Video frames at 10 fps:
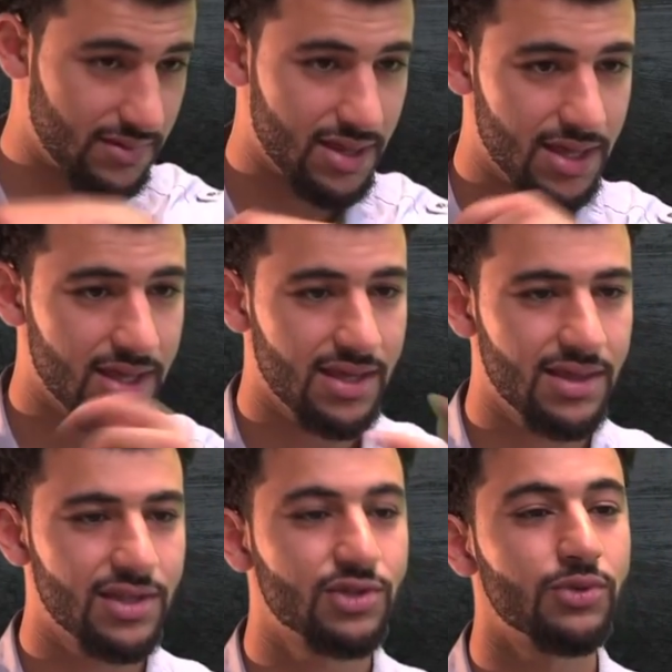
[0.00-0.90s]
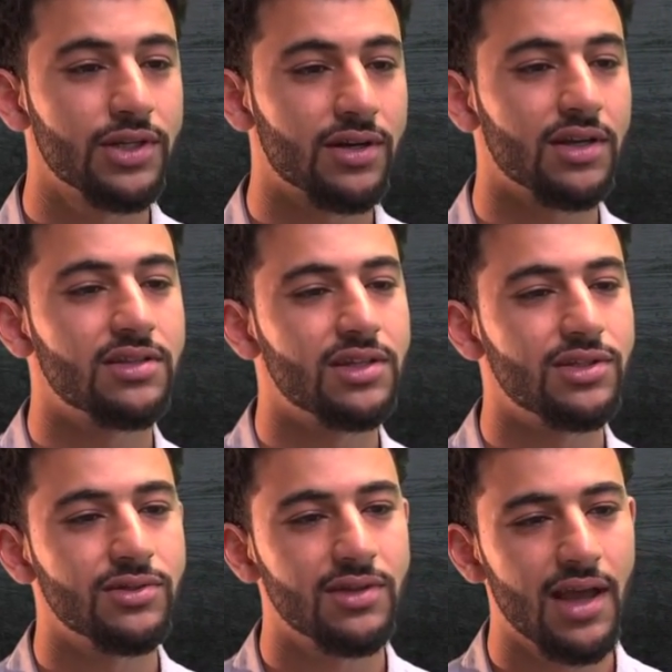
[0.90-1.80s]
the school year
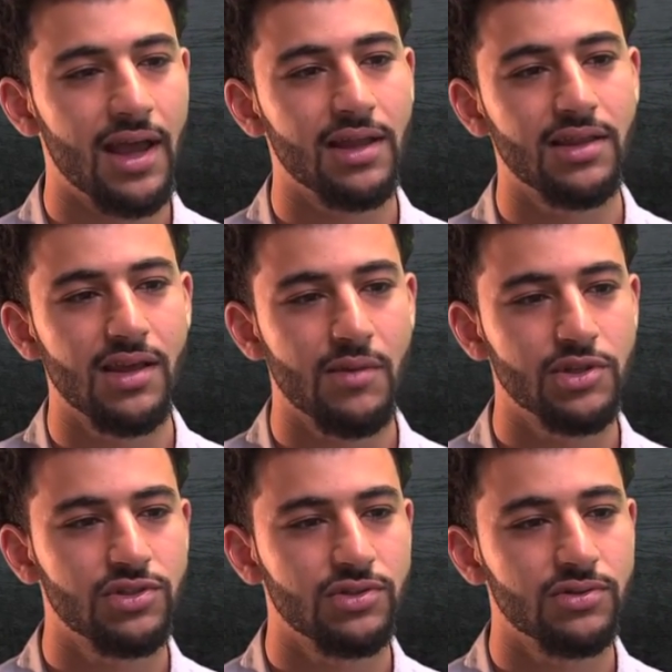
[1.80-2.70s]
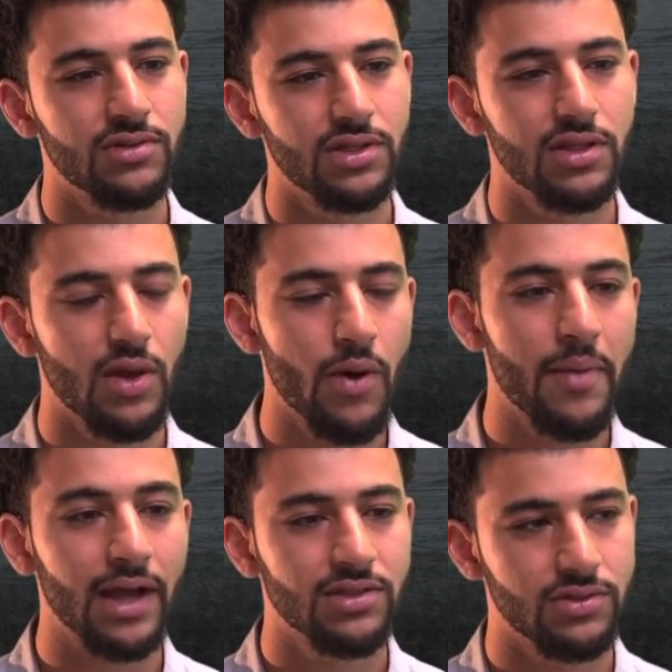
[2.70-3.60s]
continued and the MSU, you know, they went
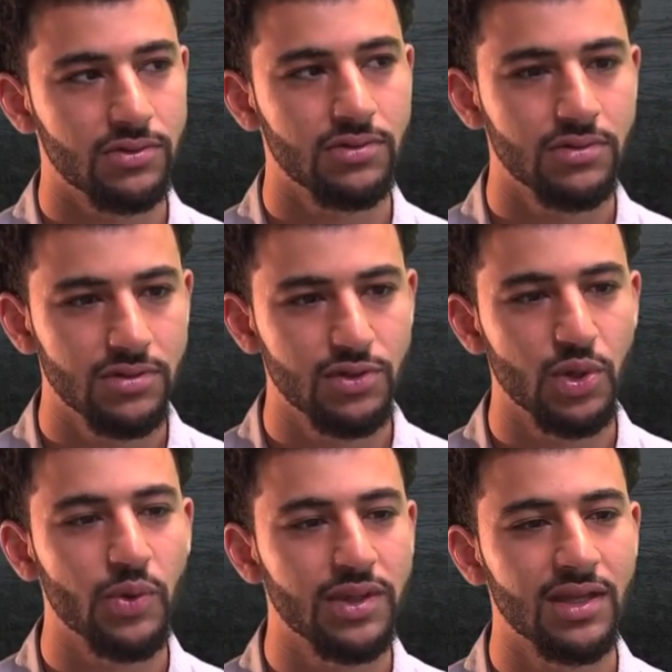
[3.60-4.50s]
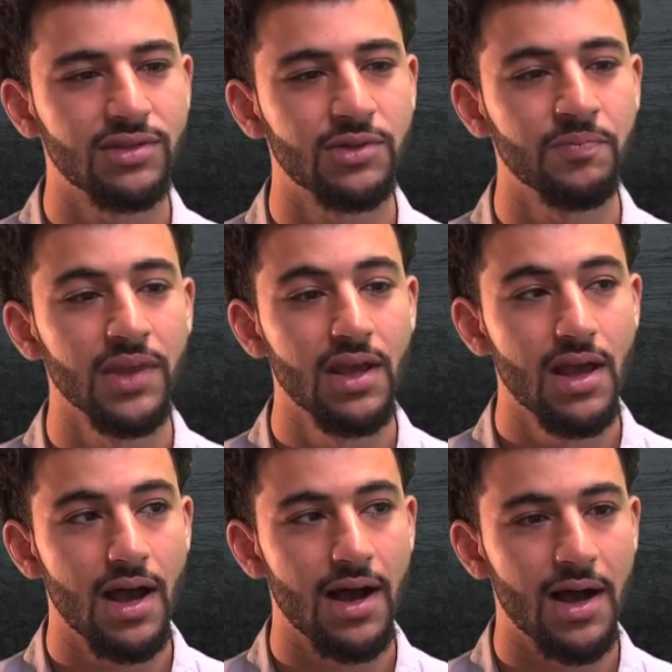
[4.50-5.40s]
back to doing what they do.
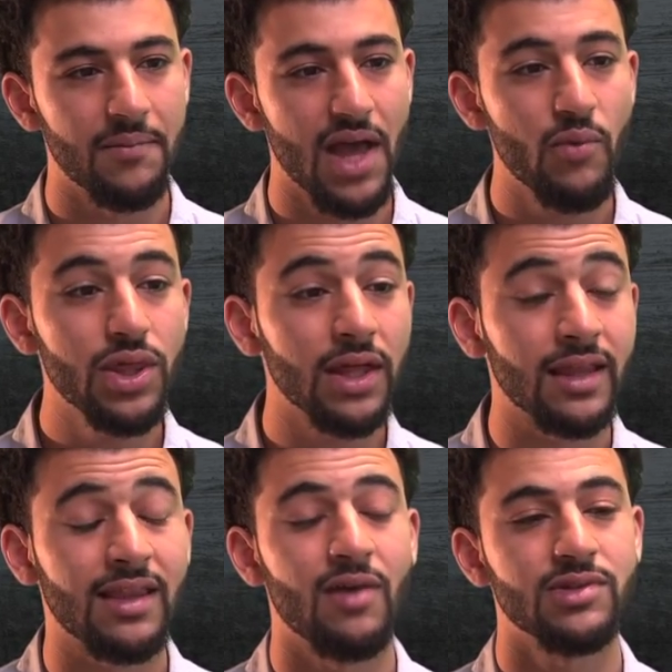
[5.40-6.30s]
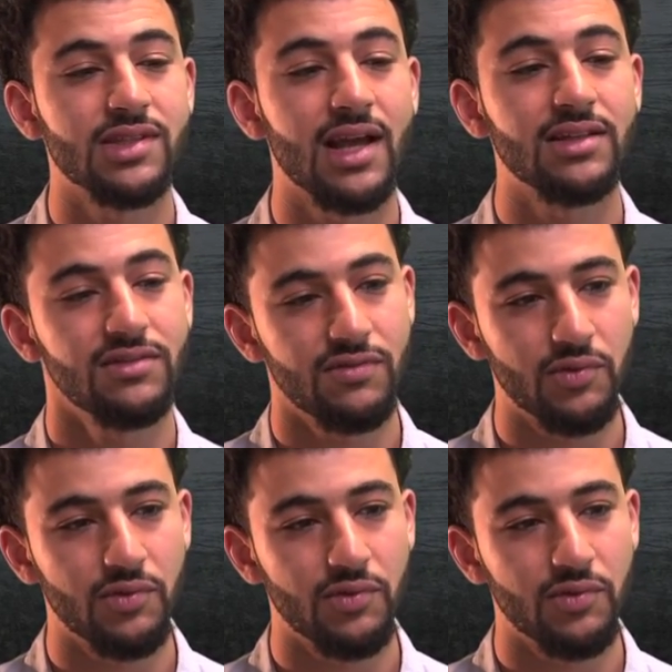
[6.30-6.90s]
And we thought that that was the end of the